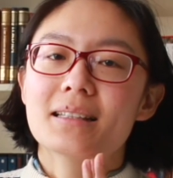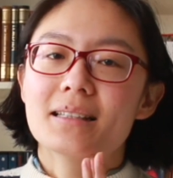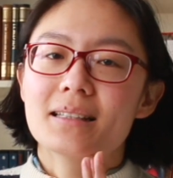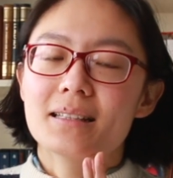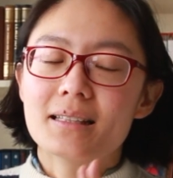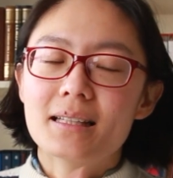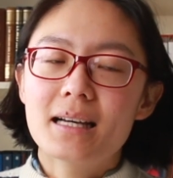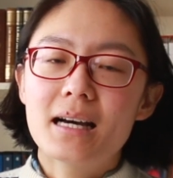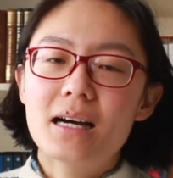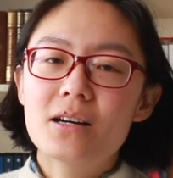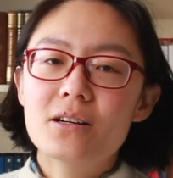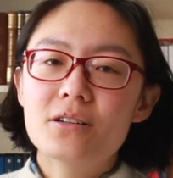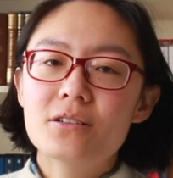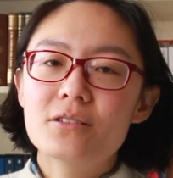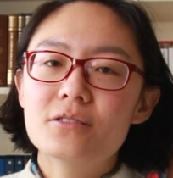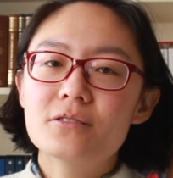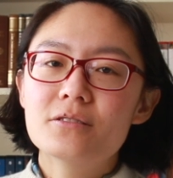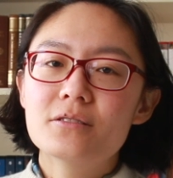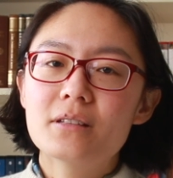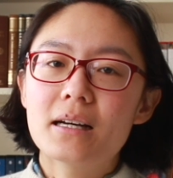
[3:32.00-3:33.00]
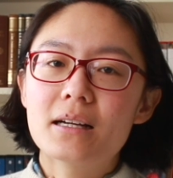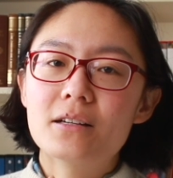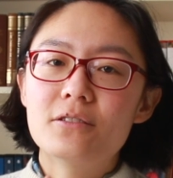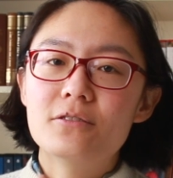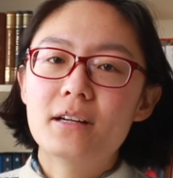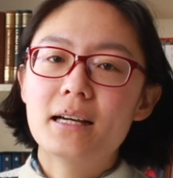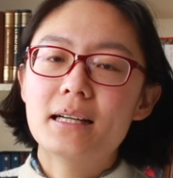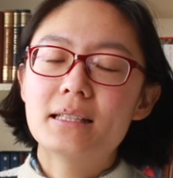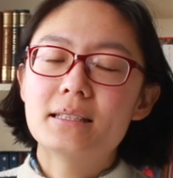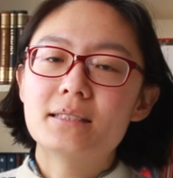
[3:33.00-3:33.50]
Now I
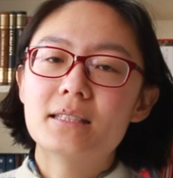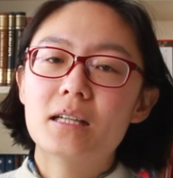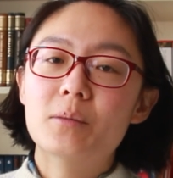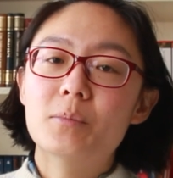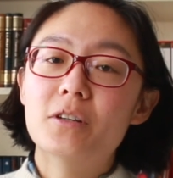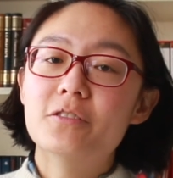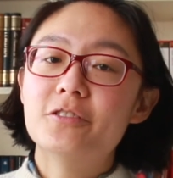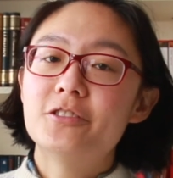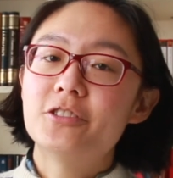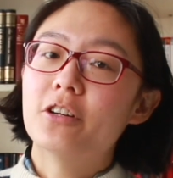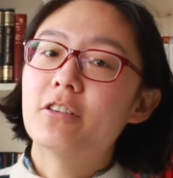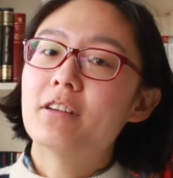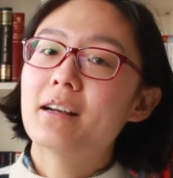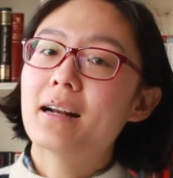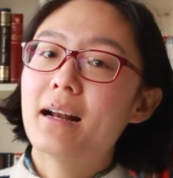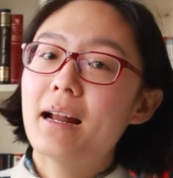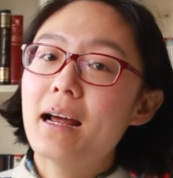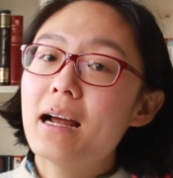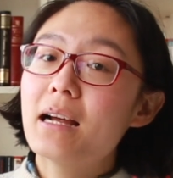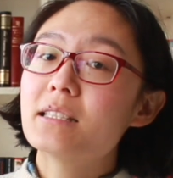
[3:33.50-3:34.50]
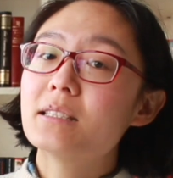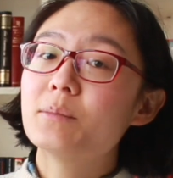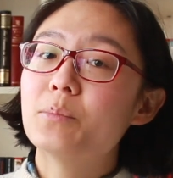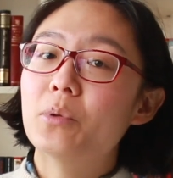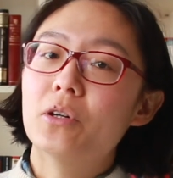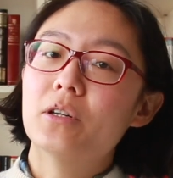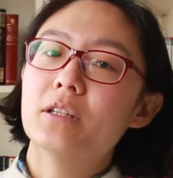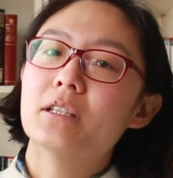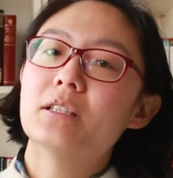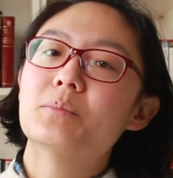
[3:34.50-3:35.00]
read some of John Clare's
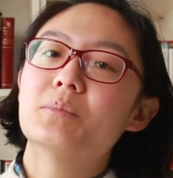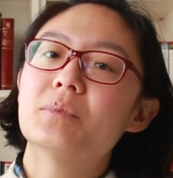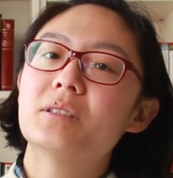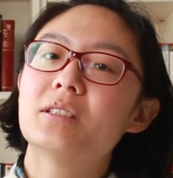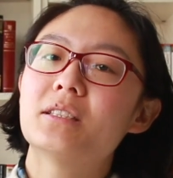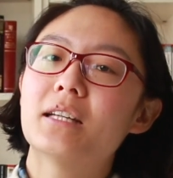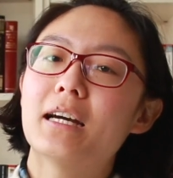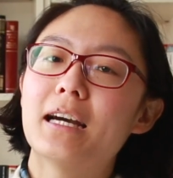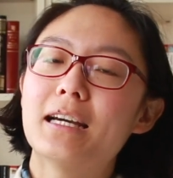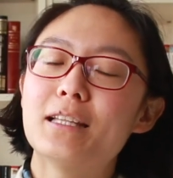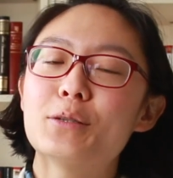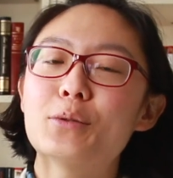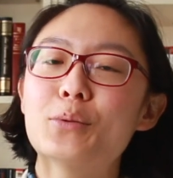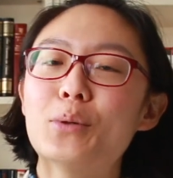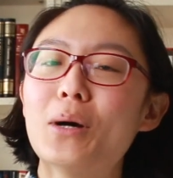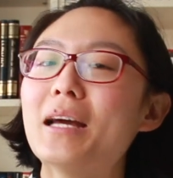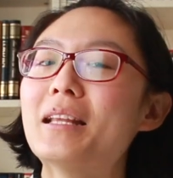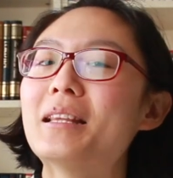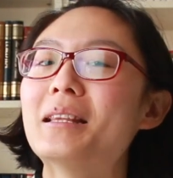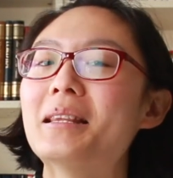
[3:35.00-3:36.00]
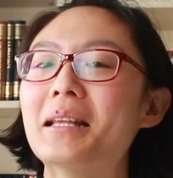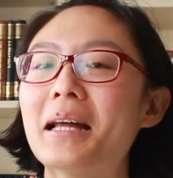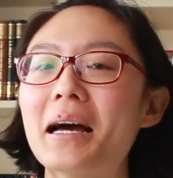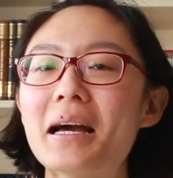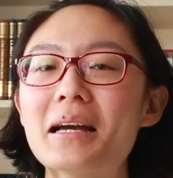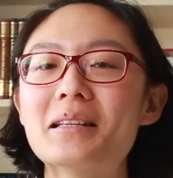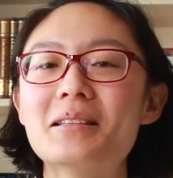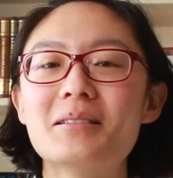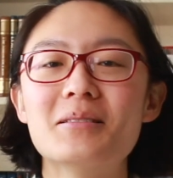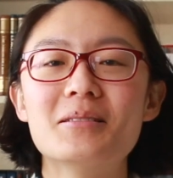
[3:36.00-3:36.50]
poems, I'd quite
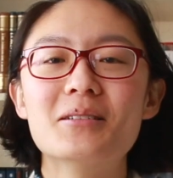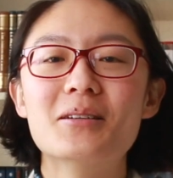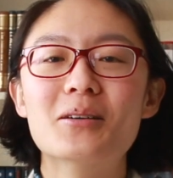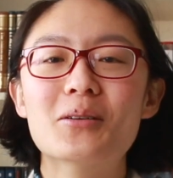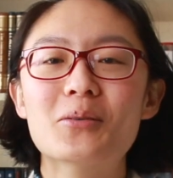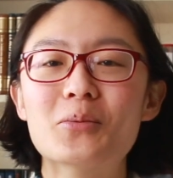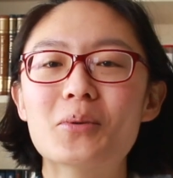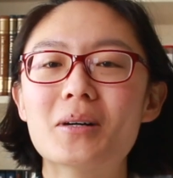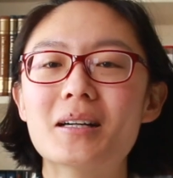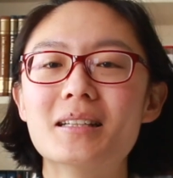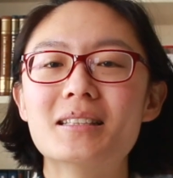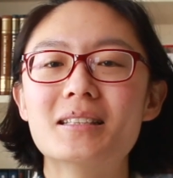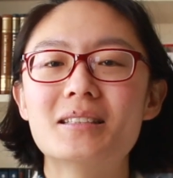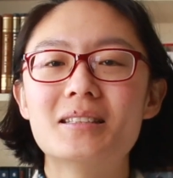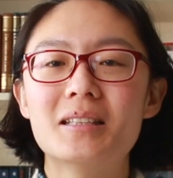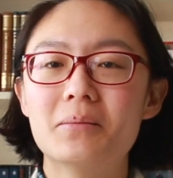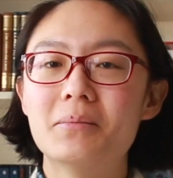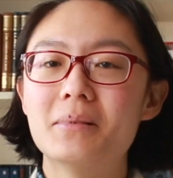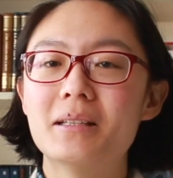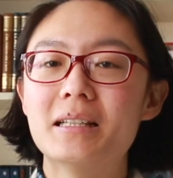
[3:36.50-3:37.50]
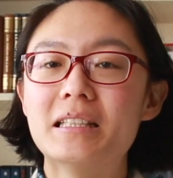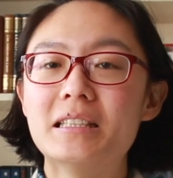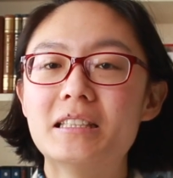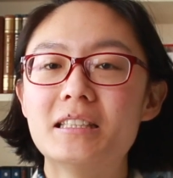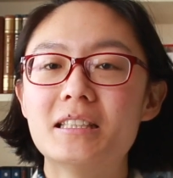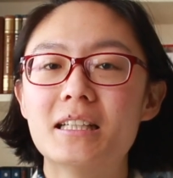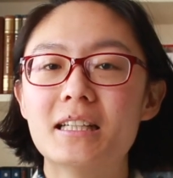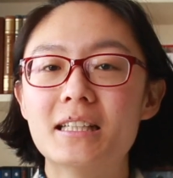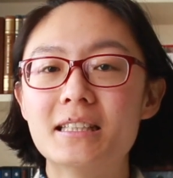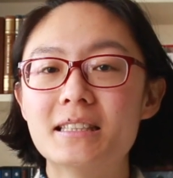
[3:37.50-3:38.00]
like to know what
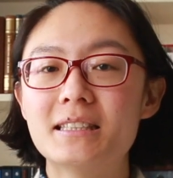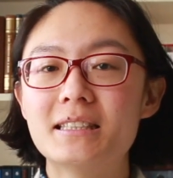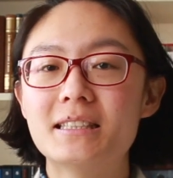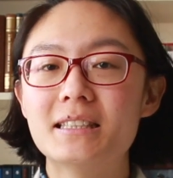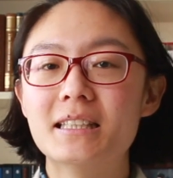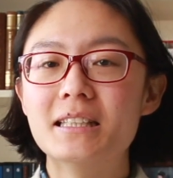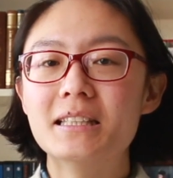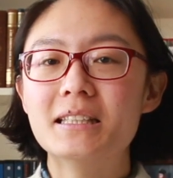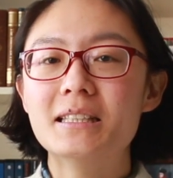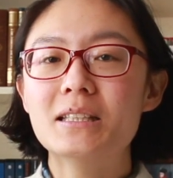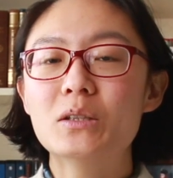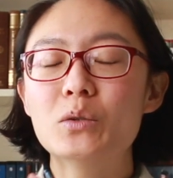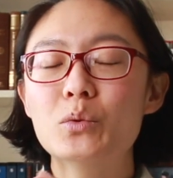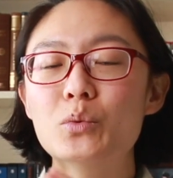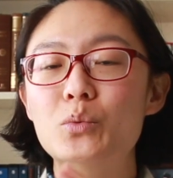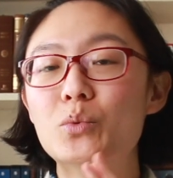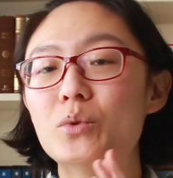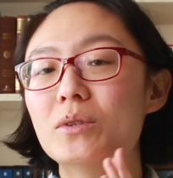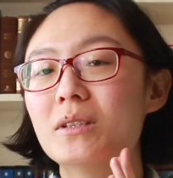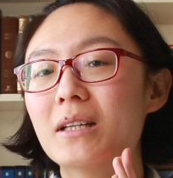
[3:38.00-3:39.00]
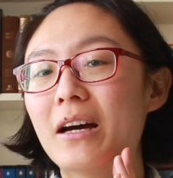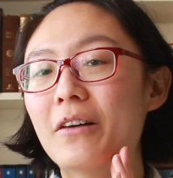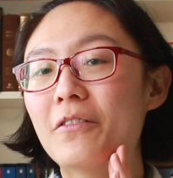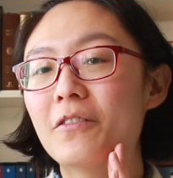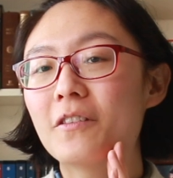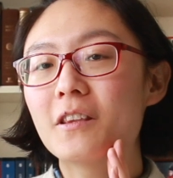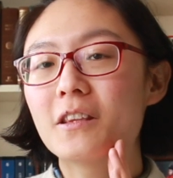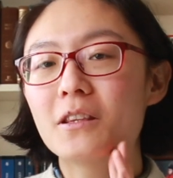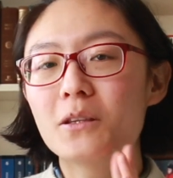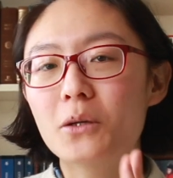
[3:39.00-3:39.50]
W.H. Hudson would have
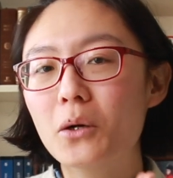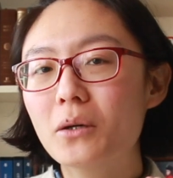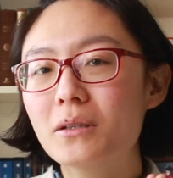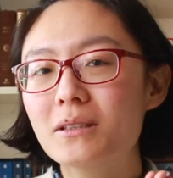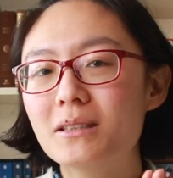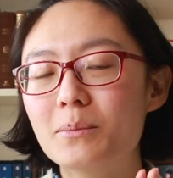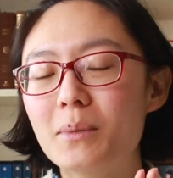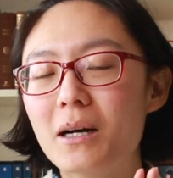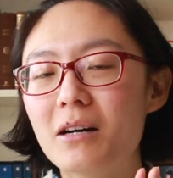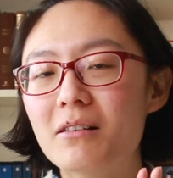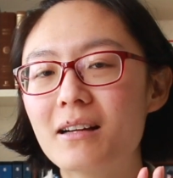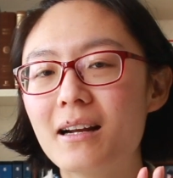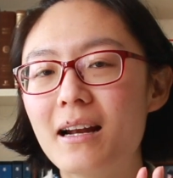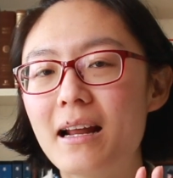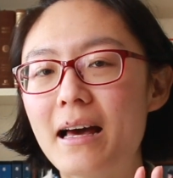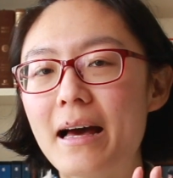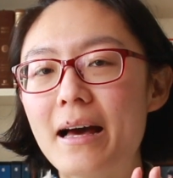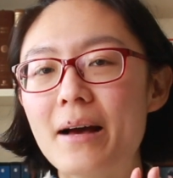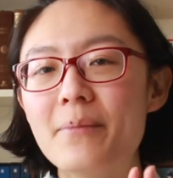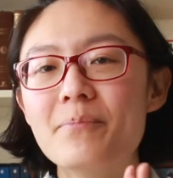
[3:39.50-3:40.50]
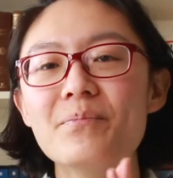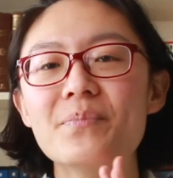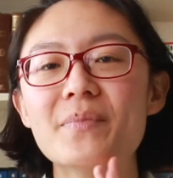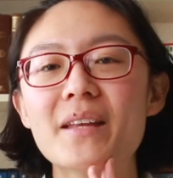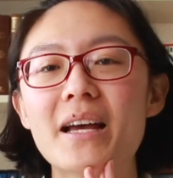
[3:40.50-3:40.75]
thought about Clare.